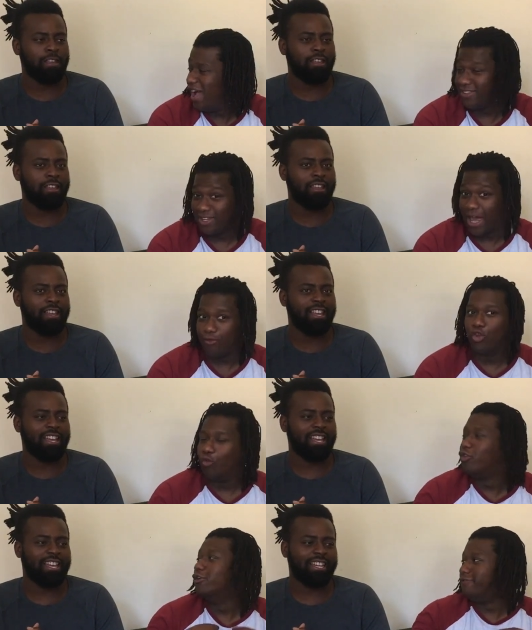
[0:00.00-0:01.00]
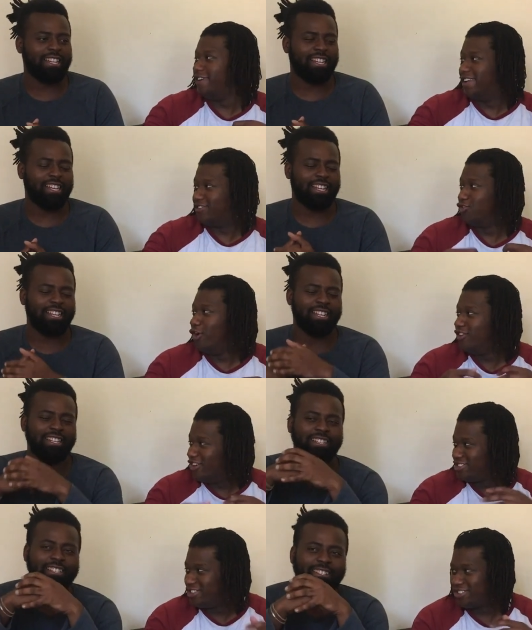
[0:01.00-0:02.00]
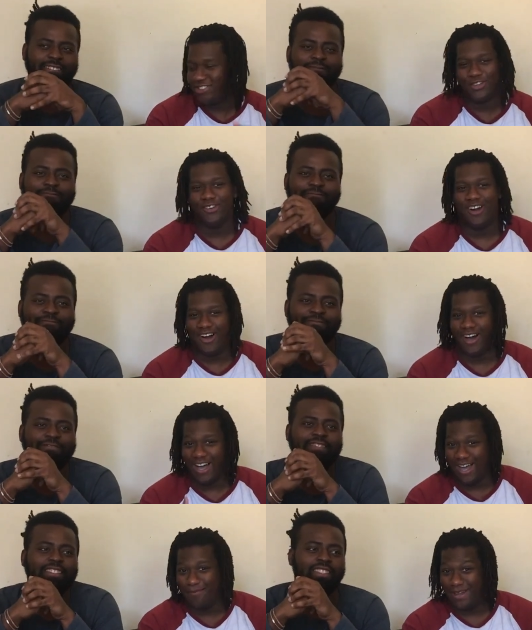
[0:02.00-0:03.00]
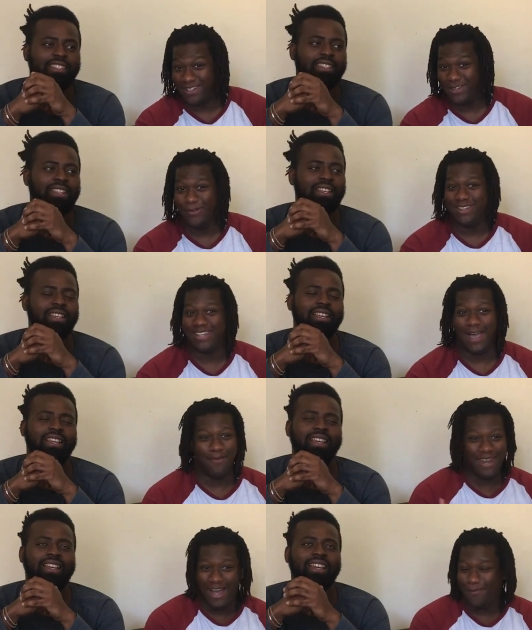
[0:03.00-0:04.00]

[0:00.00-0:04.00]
Speaker 1: As in, like, no, real feelings. Not not just, you know, ah, oh, I bagged her one time and now